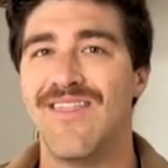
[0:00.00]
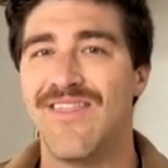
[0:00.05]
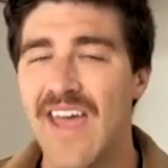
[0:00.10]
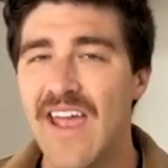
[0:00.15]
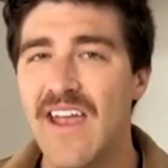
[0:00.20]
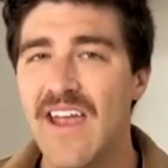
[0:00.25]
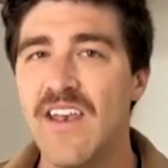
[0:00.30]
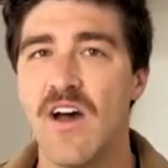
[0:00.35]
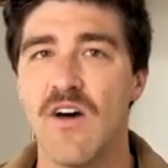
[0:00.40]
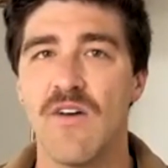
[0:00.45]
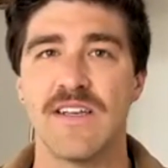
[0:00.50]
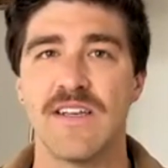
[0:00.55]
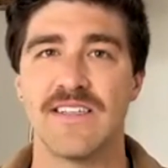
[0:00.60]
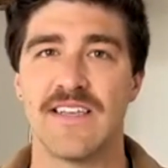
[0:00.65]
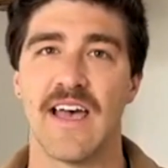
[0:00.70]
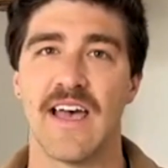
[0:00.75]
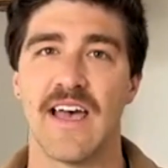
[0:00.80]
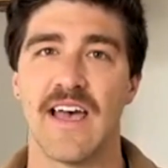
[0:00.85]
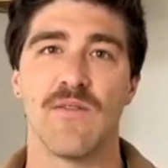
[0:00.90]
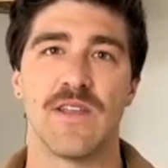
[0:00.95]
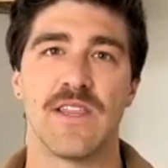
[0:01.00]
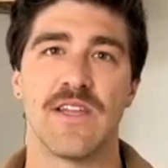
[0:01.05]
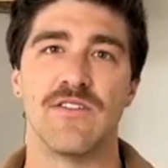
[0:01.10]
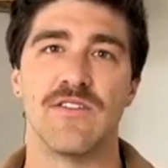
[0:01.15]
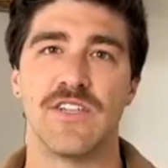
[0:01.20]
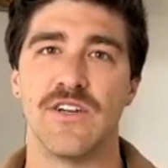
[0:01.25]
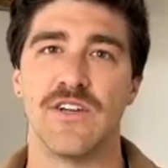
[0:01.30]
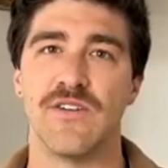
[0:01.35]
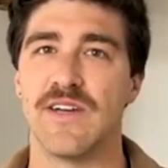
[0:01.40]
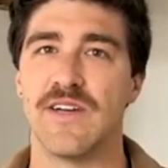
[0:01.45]
they know exactly what they're
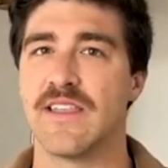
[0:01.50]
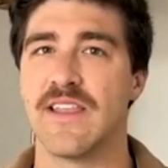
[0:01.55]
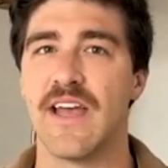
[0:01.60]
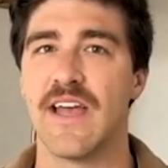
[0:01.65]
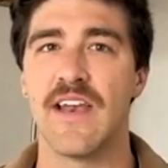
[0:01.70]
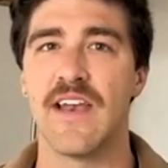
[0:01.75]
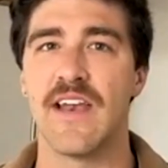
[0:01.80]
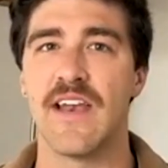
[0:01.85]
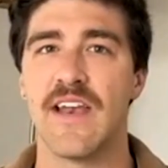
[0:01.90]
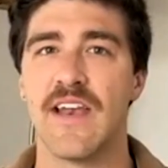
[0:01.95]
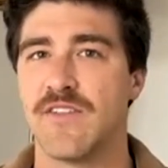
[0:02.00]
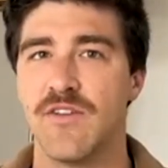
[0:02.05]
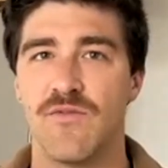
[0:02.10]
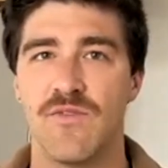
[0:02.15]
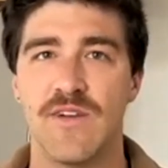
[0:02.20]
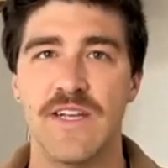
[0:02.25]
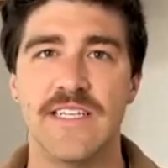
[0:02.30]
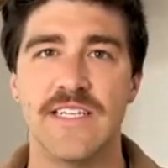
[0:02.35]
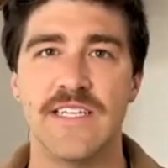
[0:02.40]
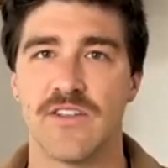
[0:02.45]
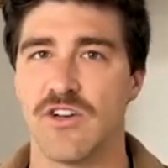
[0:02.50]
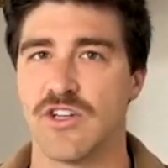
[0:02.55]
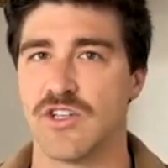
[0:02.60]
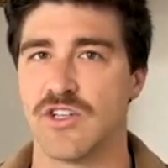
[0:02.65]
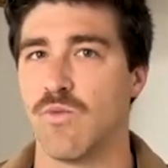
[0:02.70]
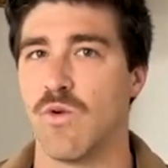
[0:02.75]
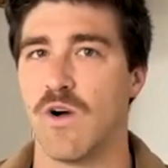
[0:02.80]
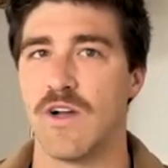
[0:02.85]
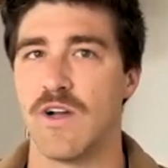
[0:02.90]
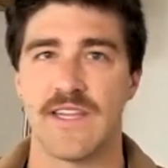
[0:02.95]
doing. They don't have to
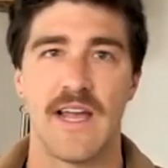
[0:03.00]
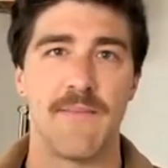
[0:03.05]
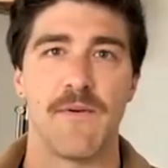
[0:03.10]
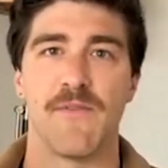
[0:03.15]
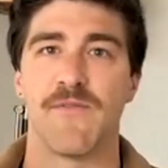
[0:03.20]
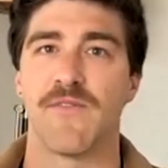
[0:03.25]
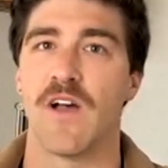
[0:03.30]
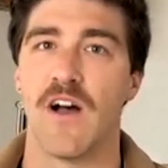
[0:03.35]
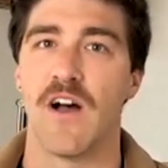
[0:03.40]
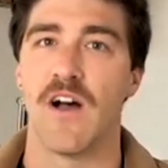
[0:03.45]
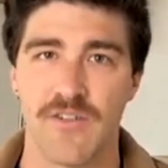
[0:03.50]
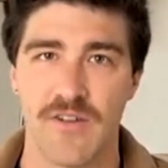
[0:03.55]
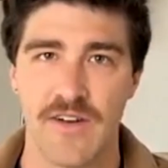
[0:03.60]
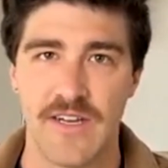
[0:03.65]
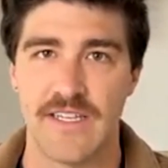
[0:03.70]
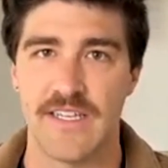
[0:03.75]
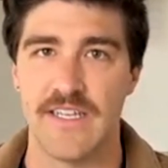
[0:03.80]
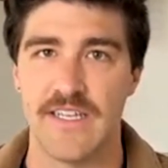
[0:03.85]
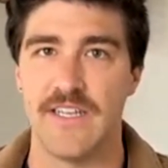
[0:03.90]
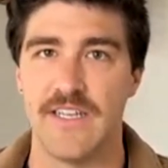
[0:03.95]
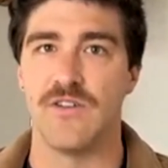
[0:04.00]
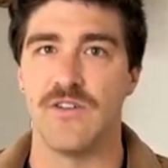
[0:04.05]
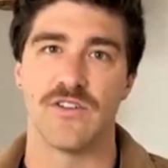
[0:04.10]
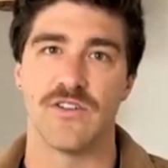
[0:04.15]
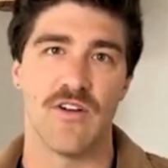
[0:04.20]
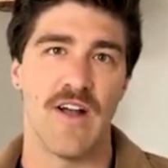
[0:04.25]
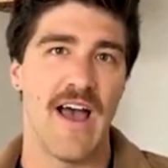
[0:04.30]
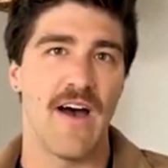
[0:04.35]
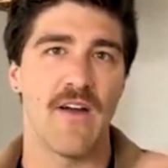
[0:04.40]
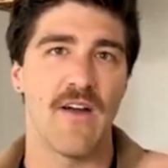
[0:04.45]
research what type of concrete to use
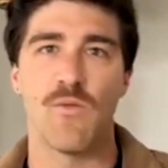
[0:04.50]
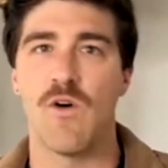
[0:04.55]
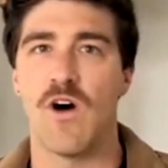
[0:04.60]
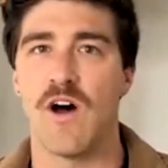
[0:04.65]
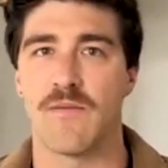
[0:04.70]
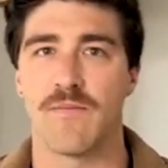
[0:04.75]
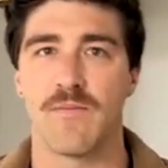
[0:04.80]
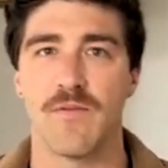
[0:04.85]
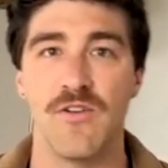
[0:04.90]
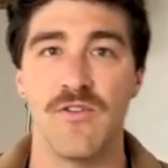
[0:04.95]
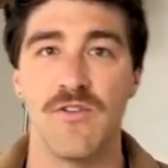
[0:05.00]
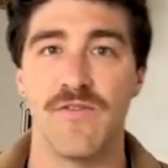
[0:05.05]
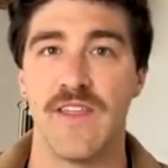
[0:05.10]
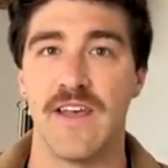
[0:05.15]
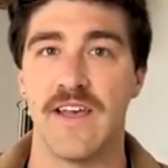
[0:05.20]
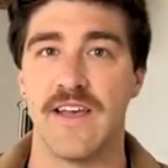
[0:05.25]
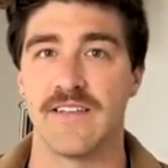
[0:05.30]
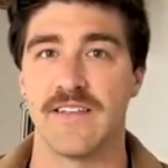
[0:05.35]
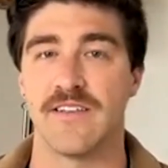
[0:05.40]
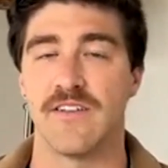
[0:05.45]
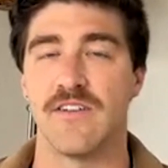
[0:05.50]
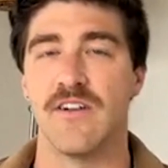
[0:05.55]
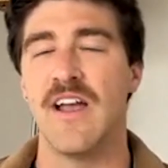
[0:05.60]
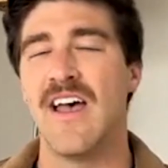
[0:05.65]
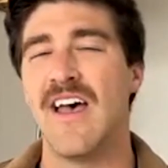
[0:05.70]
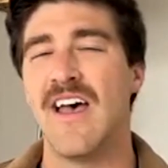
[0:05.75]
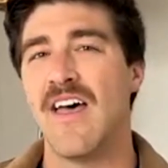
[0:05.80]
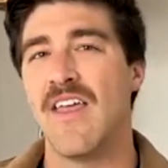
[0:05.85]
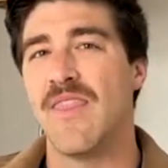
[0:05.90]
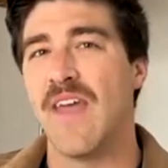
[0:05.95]
or how to waterproof this, or
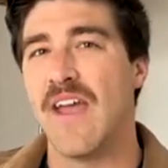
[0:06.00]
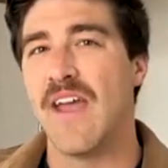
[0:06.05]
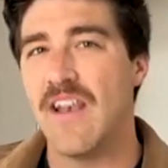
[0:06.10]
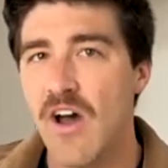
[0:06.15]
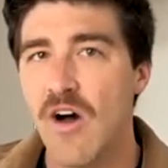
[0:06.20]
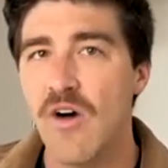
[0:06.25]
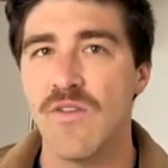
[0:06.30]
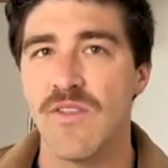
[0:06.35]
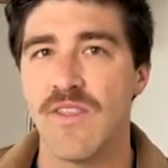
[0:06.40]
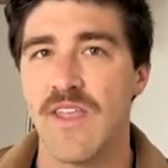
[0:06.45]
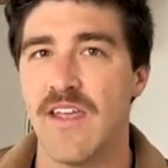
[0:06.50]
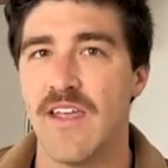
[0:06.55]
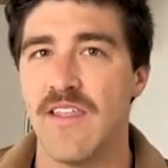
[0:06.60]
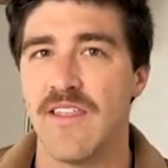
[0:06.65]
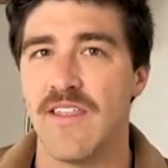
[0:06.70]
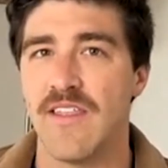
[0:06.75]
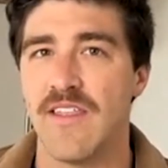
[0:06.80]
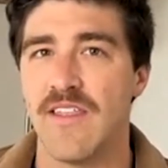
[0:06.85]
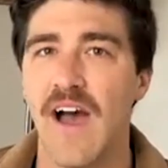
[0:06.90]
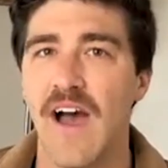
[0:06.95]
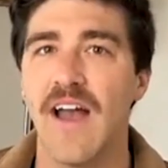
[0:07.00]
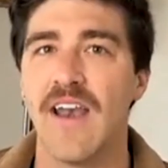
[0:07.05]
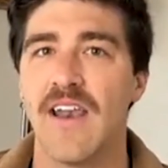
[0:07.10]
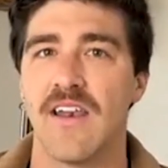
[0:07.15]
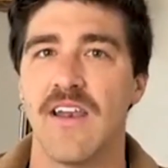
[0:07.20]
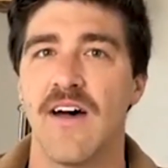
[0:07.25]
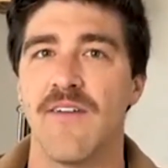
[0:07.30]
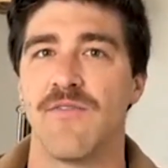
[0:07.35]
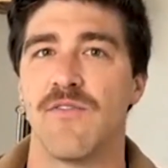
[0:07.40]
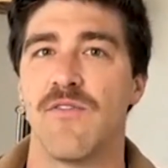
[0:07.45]
they know they, they've got
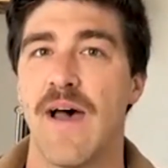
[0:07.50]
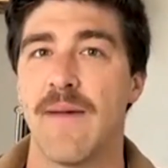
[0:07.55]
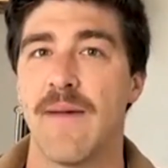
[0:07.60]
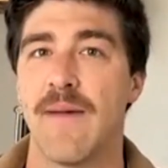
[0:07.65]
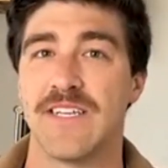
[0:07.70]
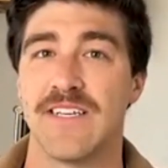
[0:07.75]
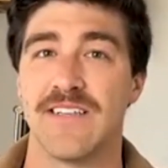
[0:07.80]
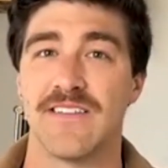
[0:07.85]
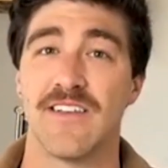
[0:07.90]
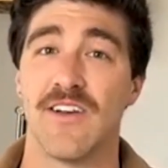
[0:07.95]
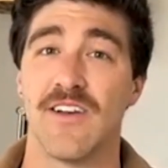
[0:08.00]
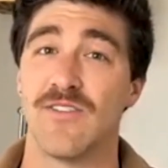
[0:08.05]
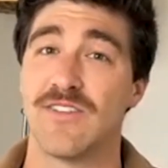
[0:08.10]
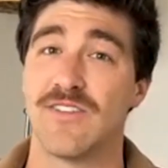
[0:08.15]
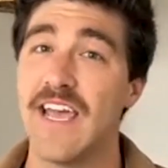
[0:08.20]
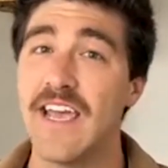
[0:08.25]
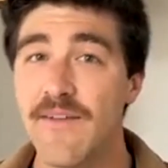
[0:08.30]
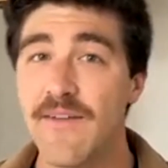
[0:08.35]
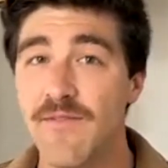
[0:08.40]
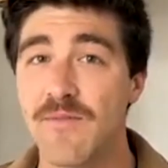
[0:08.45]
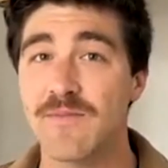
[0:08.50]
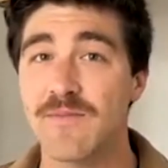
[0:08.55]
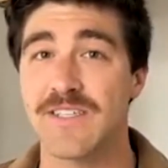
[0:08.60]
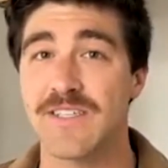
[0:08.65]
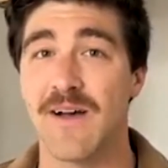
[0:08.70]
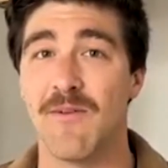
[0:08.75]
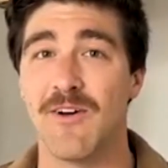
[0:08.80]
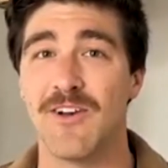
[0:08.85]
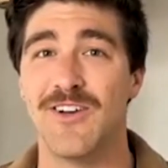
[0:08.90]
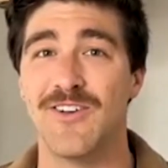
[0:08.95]
enough reps in. So take it from
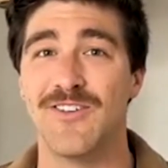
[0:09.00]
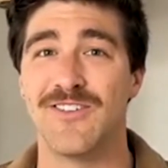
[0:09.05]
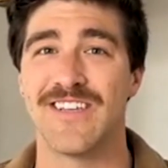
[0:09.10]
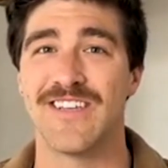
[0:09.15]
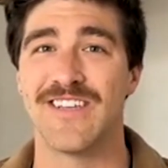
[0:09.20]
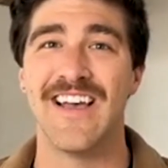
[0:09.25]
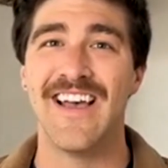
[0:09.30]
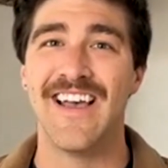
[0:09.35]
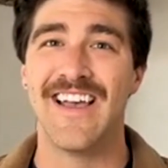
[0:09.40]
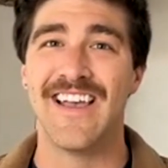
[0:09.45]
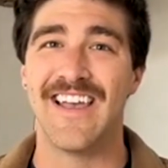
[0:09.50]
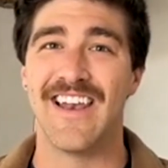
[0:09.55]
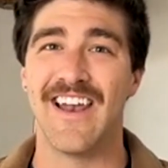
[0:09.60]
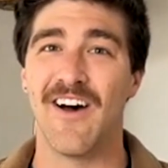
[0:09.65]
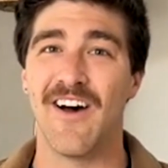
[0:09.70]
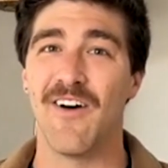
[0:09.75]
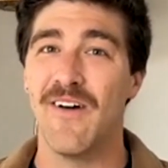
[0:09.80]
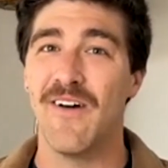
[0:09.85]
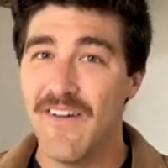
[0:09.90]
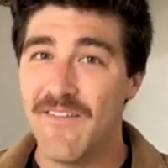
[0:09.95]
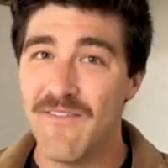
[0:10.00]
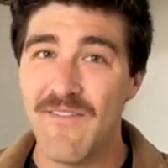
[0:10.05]
someone who's, you know,